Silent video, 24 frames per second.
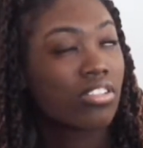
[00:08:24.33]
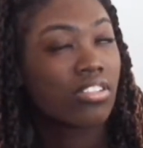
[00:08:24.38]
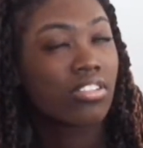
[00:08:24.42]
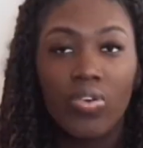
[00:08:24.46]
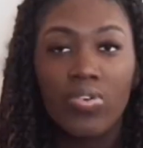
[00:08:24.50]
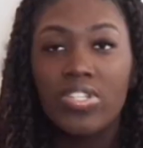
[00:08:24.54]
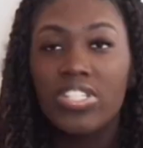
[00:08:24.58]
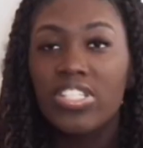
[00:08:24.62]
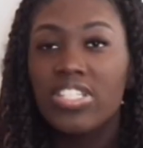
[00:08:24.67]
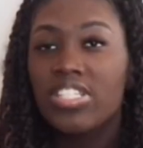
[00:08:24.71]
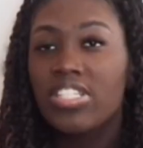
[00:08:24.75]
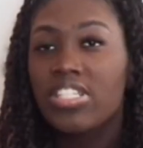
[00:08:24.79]

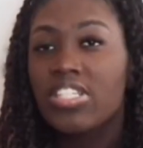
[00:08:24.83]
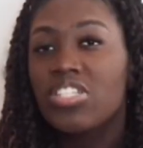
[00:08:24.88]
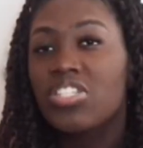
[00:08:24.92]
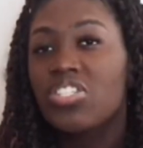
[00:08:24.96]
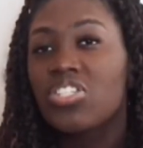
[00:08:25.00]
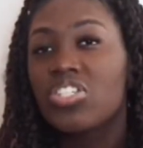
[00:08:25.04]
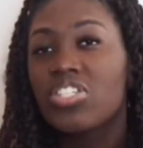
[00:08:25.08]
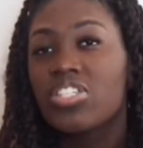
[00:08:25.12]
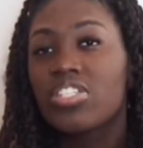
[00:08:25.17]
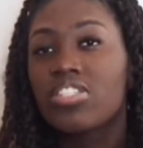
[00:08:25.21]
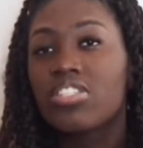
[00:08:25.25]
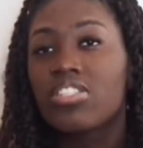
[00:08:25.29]

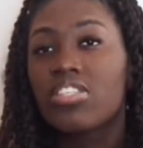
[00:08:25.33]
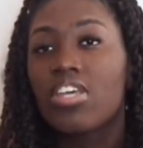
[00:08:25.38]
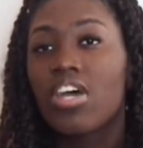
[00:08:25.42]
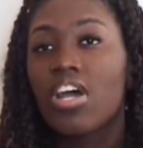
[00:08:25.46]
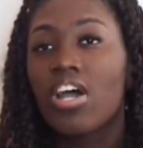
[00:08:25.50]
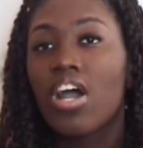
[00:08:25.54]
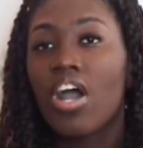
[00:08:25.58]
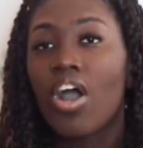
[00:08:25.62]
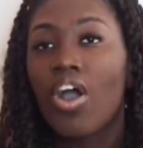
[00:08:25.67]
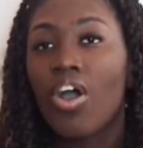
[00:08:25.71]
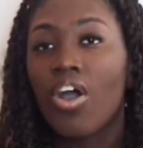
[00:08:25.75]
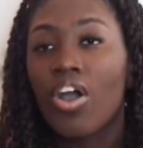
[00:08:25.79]
it's just
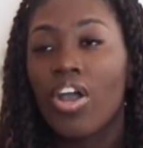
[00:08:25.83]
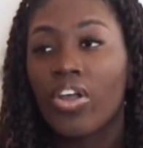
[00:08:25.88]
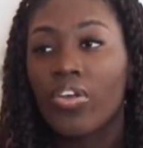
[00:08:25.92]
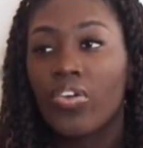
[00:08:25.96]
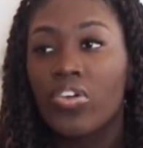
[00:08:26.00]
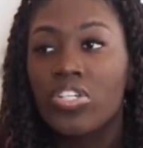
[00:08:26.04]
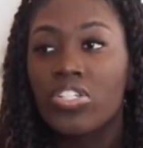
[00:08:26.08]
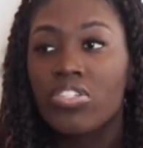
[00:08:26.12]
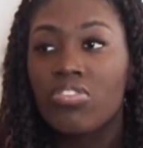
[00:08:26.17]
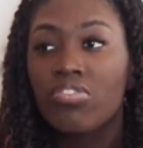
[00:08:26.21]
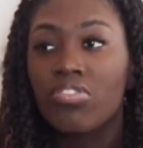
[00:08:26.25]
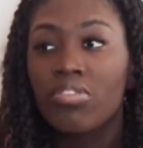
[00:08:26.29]
a hard
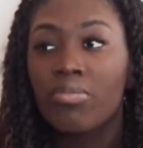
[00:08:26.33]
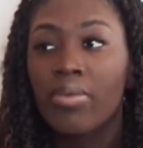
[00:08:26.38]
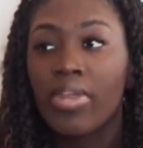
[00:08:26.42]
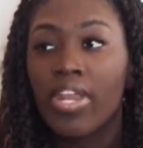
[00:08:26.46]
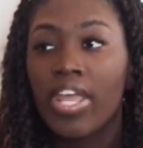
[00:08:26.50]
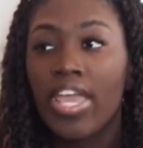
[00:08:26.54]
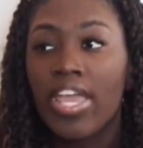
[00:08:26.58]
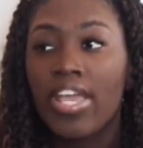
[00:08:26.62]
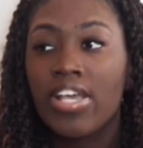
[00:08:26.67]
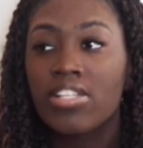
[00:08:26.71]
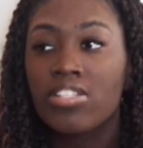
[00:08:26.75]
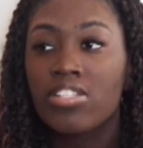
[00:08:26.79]
question for me
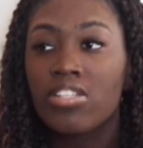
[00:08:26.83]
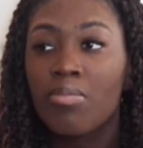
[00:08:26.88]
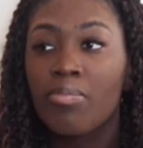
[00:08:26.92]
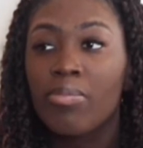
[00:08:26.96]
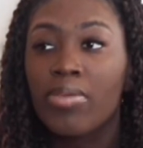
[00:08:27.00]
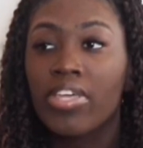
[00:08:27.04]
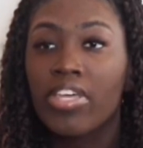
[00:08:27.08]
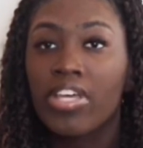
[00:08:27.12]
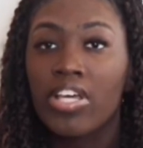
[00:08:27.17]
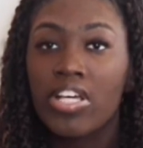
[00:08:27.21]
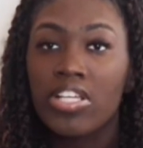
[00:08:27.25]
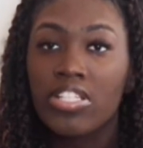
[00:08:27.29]
to answer
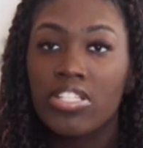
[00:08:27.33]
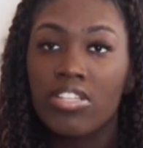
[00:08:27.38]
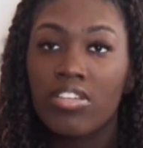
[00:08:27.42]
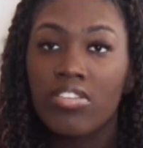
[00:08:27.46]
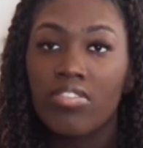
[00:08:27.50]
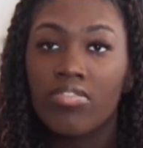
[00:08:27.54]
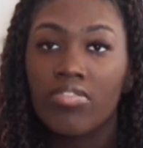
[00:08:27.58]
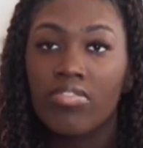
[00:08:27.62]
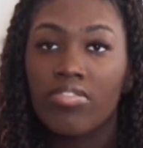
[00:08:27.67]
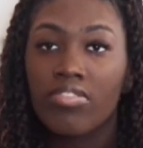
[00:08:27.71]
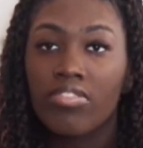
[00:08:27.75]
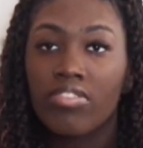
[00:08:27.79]
because
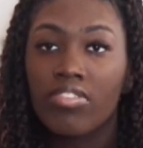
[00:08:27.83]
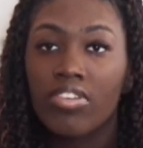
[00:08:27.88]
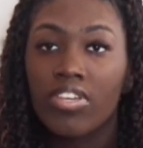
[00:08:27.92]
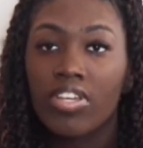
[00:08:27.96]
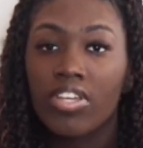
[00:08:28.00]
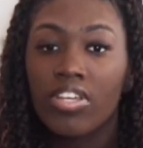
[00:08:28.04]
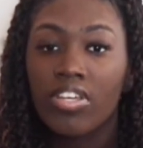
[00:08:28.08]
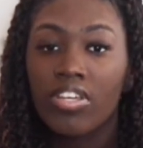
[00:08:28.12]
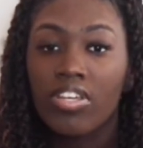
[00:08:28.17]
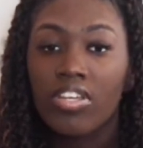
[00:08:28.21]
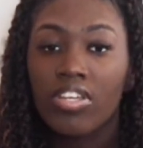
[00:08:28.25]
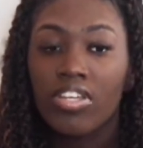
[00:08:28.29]
of
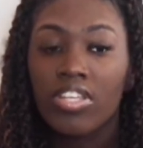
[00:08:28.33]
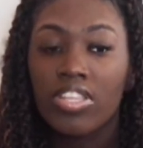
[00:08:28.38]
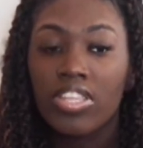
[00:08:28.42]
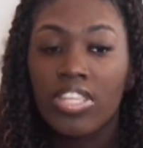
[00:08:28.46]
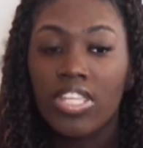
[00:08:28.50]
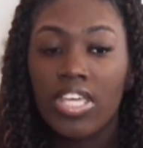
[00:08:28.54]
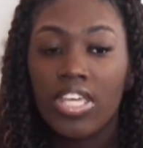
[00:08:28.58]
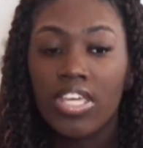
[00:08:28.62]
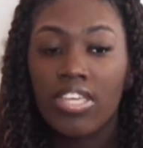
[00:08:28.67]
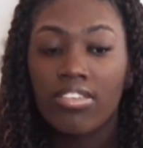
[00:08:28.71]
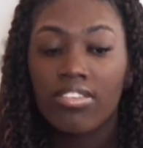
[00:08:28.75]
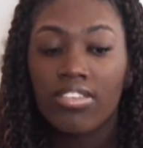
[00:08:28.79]

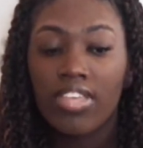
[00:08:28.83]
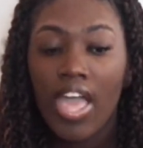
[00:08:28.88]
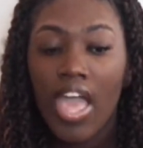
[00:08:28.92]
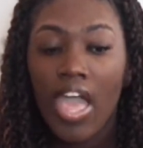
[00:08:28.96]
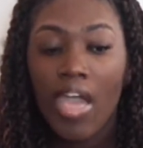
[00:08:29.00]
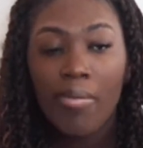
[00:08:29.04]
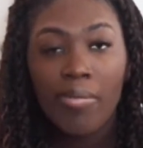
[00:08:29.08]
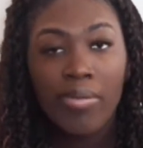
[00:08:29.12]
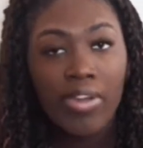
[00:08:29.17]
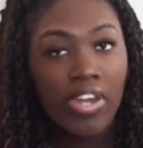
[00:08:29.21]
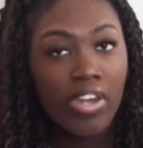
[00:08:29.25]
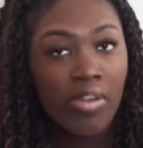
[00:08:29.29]
things that
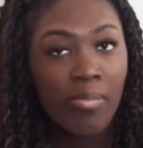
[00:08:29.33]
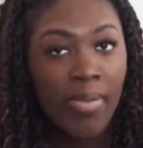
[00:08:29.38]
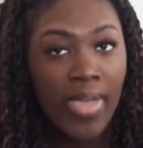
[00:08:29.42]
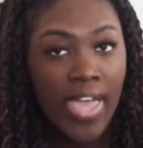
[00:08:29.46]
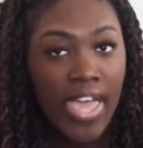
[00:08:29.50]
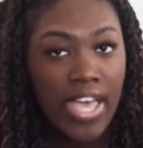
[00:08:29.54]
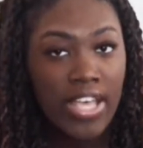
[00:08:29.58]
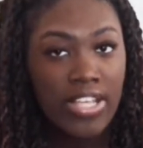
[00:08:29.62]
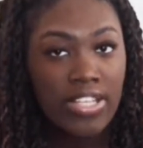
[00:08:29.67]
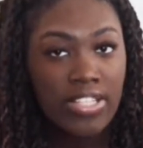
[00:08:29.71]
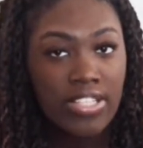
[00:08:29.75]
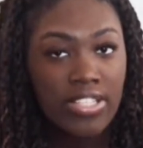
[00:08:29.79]
happened in the
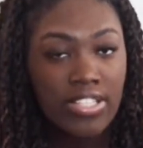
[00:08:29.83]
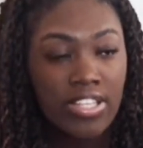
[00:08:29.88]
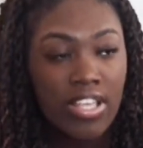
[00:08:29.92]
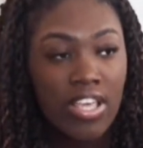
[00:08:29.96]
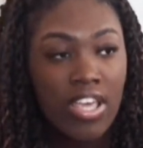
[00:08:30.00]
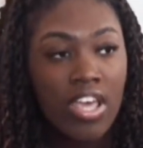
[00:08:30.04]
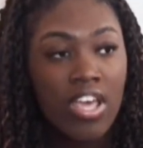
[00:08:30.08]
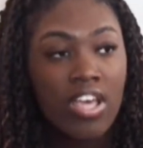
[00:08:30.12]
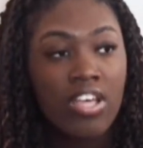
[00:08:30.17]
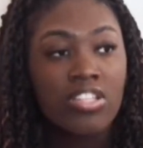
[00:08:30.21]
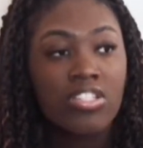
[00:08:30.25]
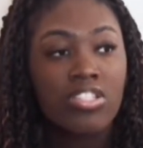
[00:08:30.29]
past.
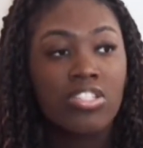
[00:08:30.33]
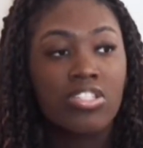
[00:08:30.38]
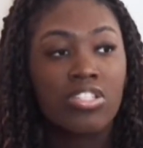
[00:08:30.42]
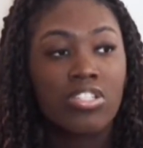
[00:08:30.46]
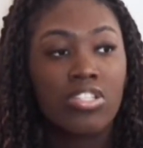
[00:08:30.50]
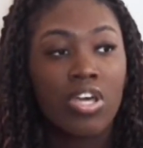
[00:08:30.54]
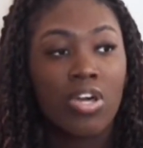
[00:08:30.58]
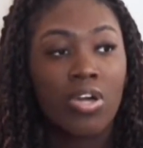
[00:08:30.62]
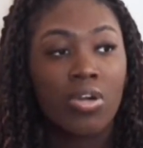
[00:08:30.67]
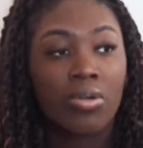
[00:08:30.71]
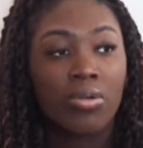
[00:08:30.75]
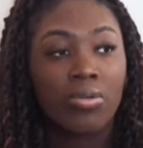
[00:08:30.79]

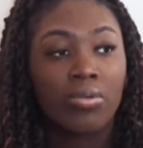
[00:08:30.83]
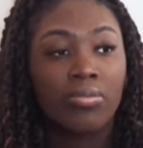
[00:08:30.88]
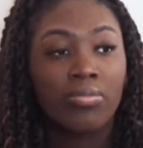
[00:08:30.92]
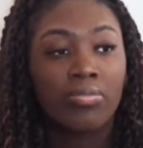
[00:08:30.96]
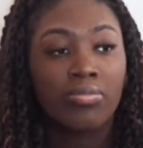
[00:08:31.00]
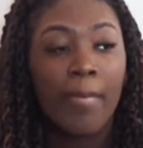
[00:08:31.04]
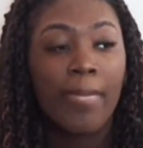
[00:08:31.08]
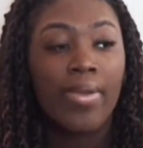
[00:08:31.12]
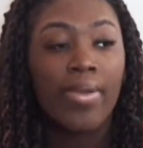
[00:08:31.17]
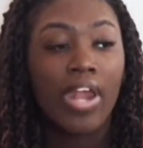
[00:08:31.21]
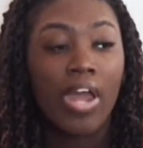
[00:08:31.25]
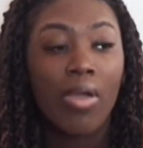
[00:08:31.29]
So,
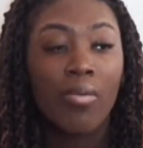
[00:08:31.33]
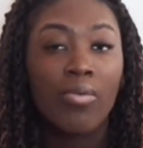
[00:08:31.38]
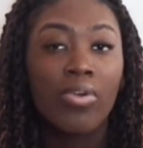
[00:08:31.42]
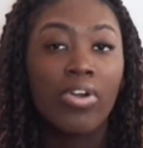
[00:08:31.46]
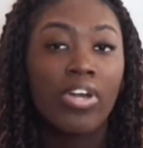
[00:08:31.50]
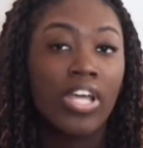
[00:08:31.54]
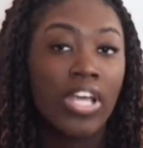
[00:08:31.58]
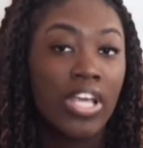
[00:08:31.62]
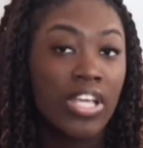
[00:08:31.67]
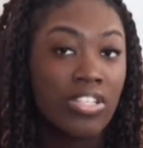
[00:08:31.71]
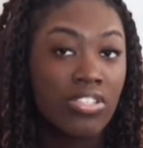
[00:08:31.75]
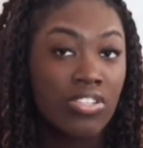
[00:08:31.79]
but I
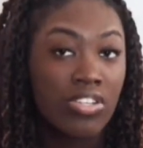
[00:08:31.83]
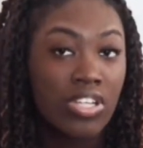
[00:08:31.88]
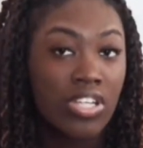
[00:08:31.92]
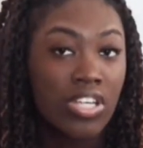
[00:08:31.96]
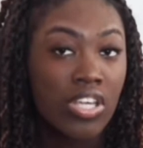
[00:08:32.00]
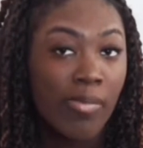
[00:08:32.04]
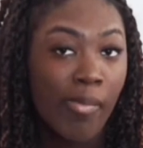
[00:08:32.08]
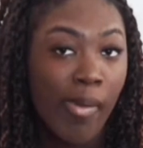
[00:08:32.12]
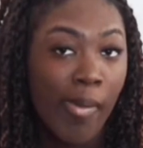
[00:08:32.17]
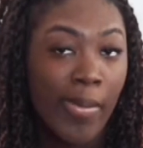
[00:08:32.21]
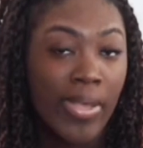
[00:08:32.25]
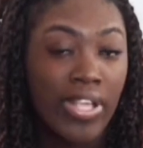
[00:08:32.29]
will answer it
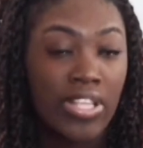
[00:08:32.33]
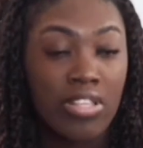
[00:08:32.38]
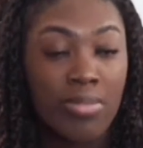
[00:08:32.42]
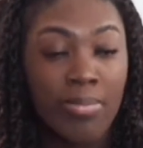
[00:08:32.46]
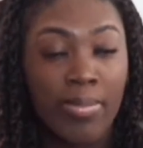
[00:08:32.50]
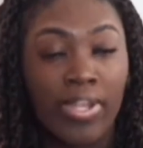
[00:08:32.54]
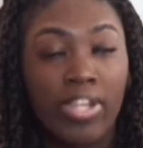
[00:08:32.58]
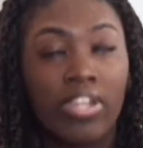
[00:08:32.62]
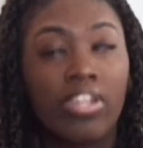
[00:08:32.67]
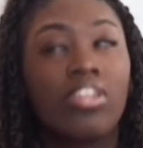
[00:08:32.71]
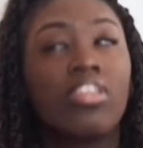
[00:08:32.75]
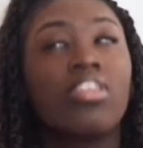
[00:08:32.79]
in my best
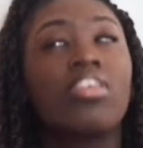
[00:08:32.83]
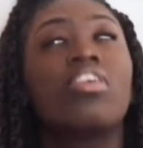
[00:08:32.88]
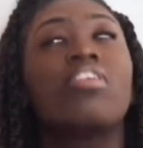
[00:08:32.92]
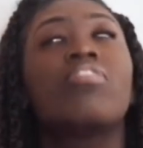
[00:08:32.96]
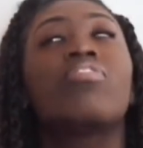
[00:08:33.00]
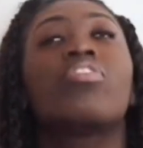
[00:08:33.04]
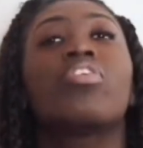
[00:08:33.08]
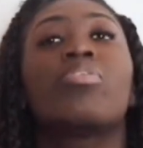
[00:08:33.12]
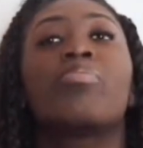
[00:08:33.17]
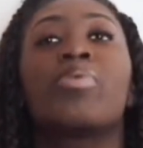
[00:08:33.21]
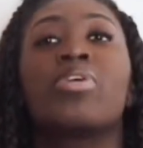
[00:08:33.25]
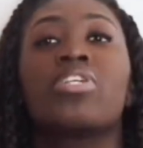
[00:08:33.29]
ability
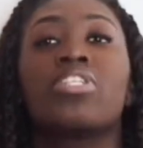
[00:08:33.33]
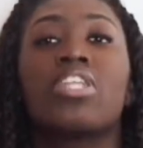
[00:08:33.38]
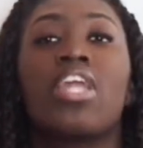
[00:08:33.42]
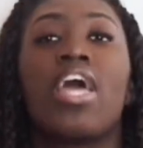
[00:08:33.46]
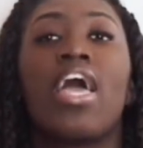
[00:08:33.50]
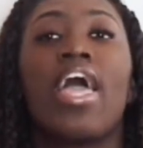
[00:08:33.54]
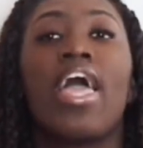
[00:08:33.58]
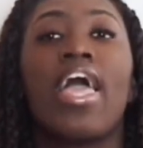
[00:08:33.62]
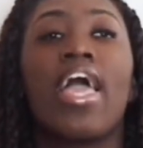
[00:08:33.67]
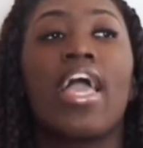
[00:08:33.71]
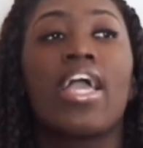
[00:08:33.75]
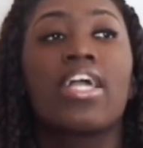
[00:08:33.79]
for the person
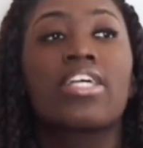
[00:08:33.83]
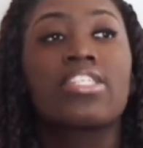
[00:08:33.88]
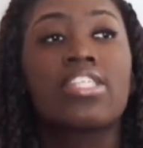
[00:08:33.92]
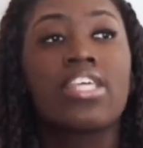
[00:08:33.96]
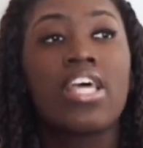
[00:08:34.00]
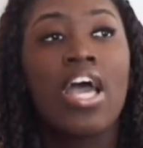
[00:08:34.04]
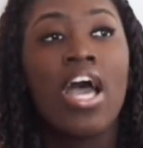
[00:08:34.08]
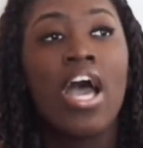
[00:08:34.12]
that asks.